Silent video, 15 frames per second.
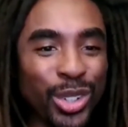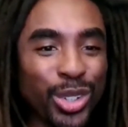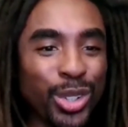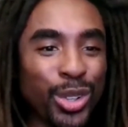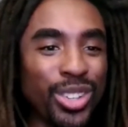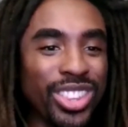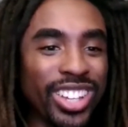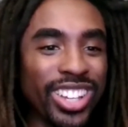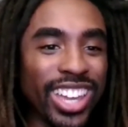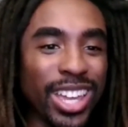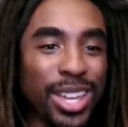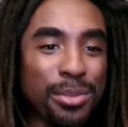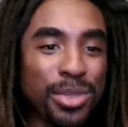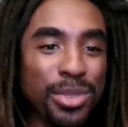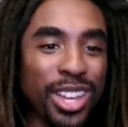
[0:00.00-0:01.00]
you're you're in the
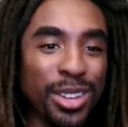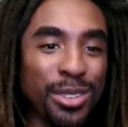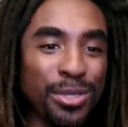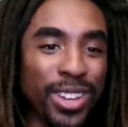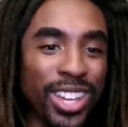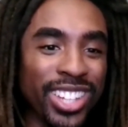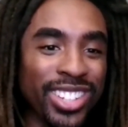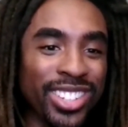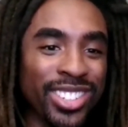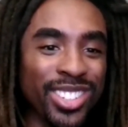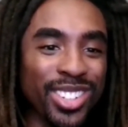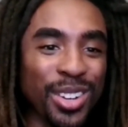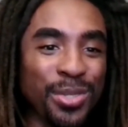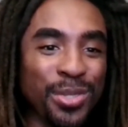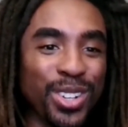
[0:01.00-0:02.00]
game day phase
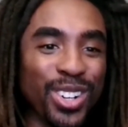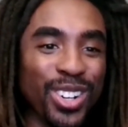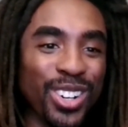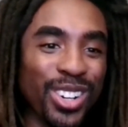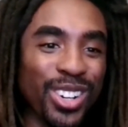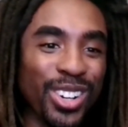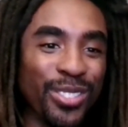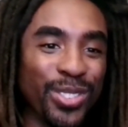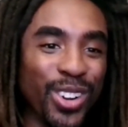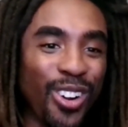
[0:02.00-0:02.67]
of your